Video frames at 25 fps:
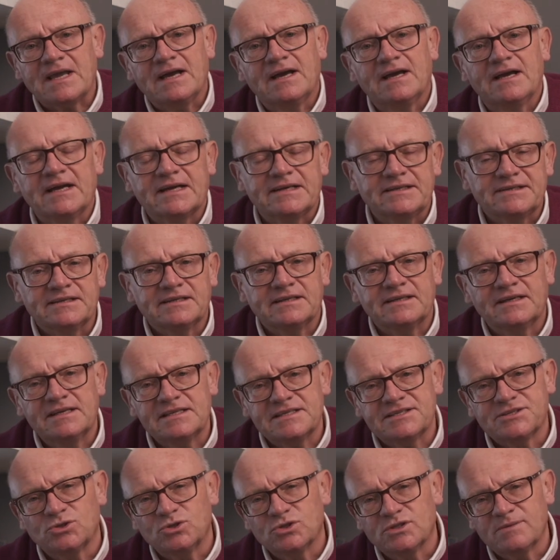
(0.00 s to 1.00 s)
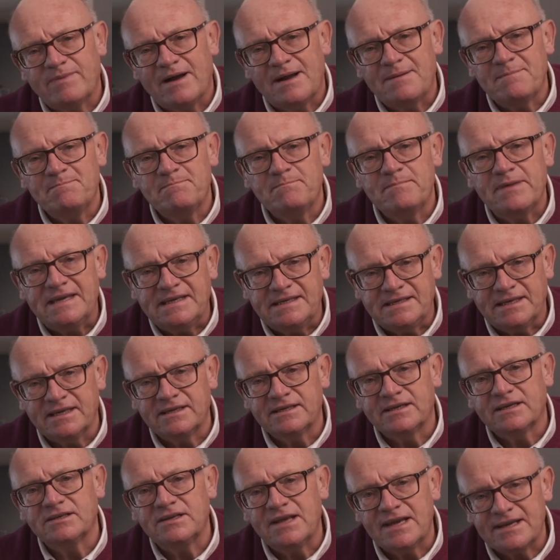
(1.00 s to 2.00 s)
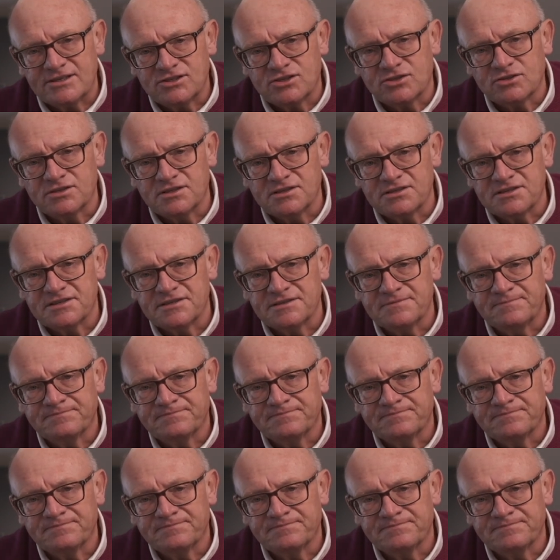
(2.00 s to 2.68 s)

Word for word: and it's all about making connections.